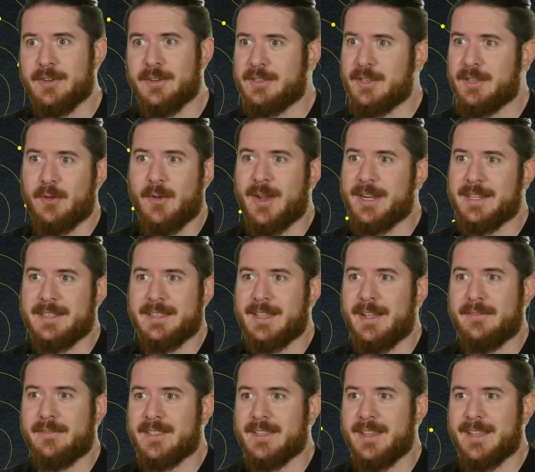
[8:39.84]
and it's the greatest
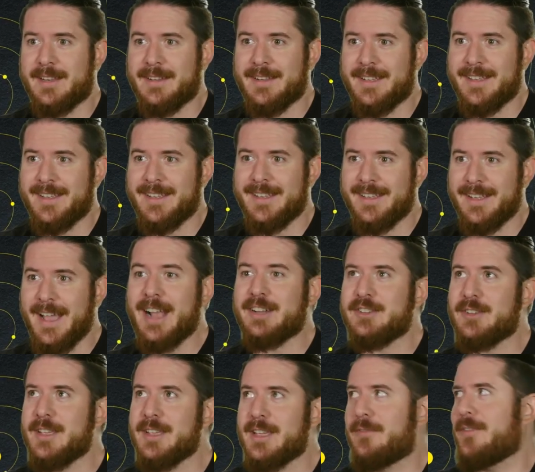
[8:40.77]
thing I've seen.
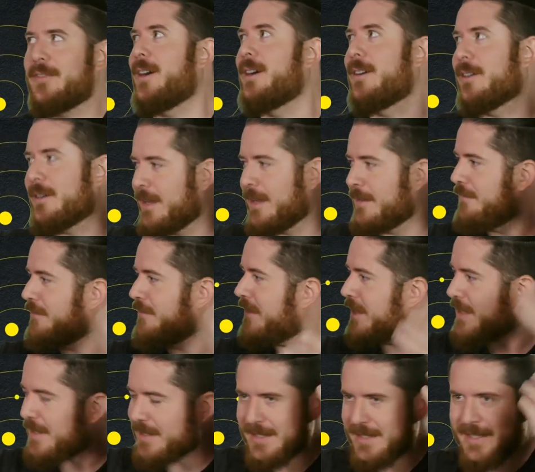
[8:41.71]
Actually, if, oh, okay.
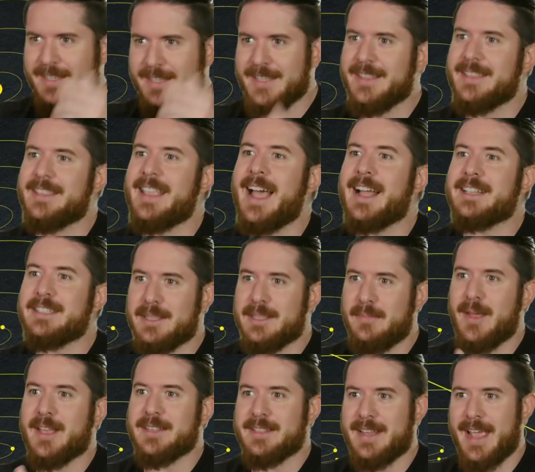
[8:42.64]
That's the
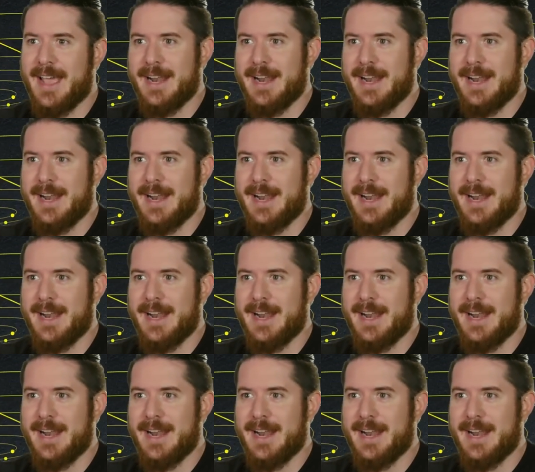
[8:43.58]
best